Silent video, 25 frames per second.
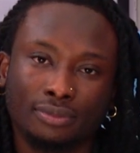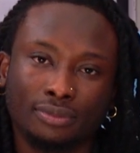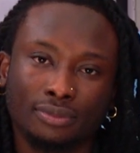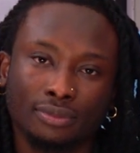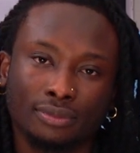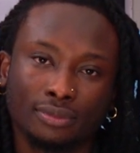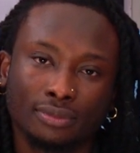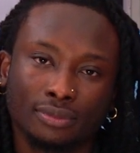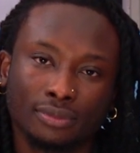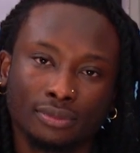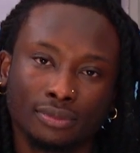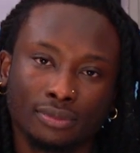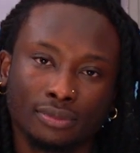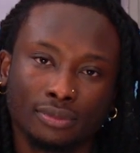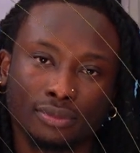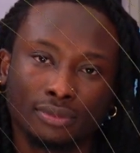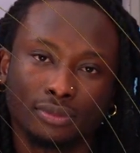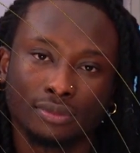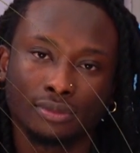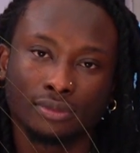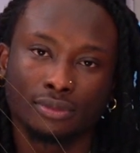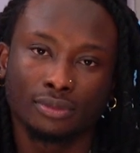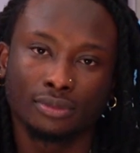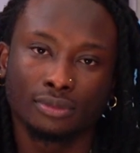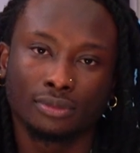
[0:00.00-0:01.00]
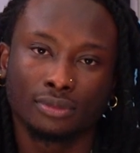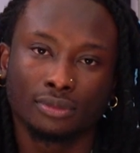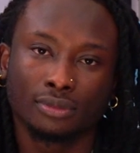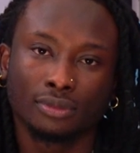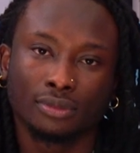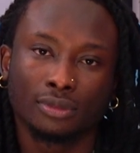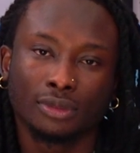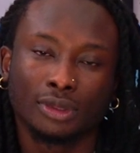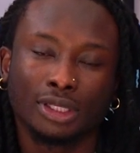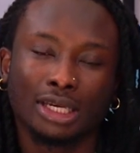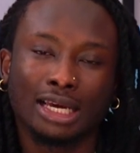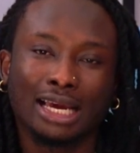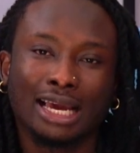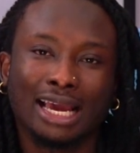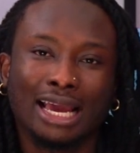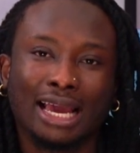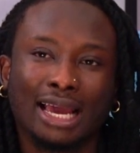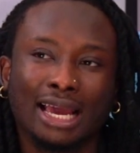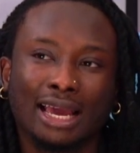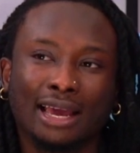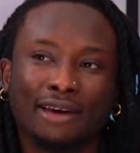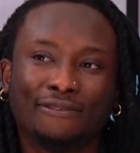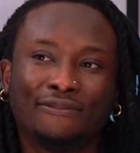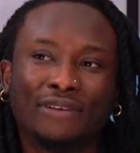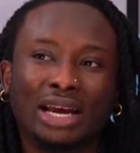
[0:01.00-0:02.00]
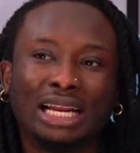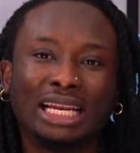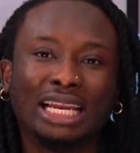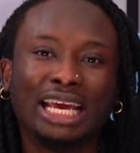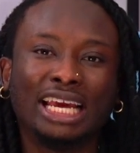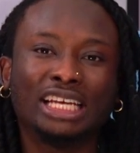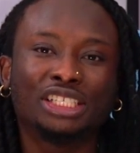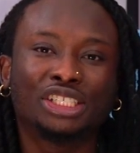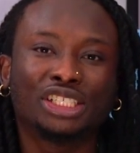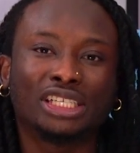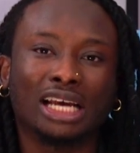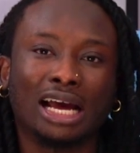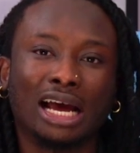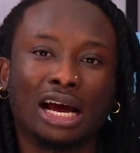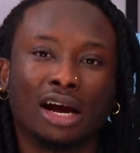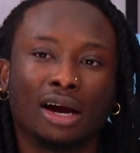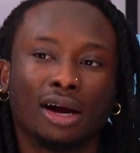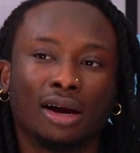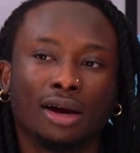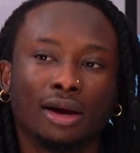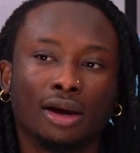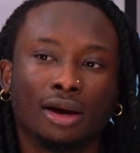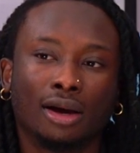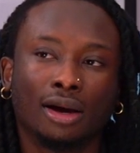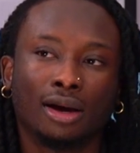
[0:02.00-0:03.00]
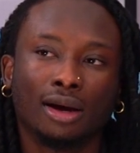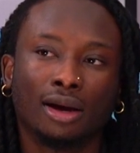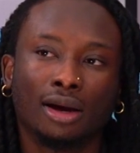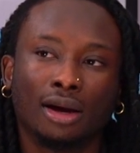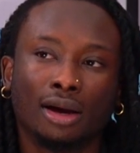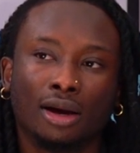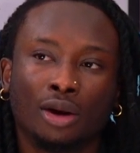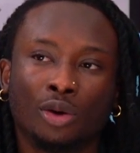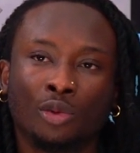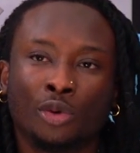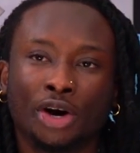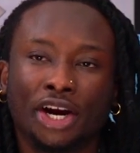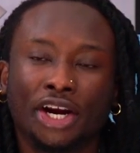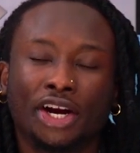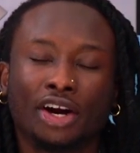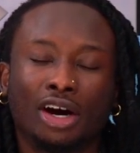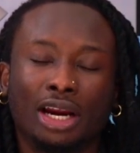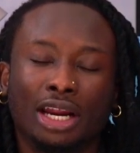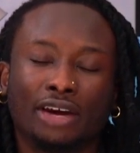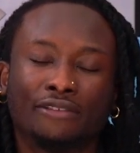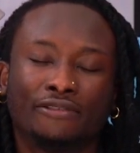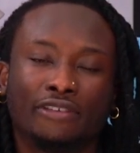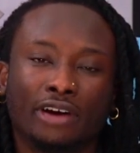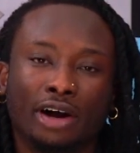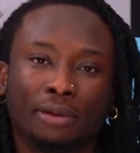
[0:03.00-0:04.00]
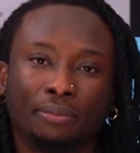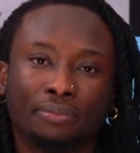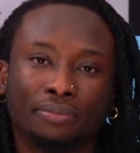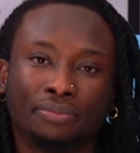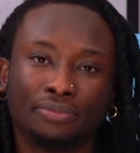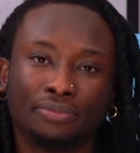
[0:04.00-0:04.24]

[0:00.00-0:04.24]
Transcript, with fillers: Felicia. Felicia. Where are you calling from?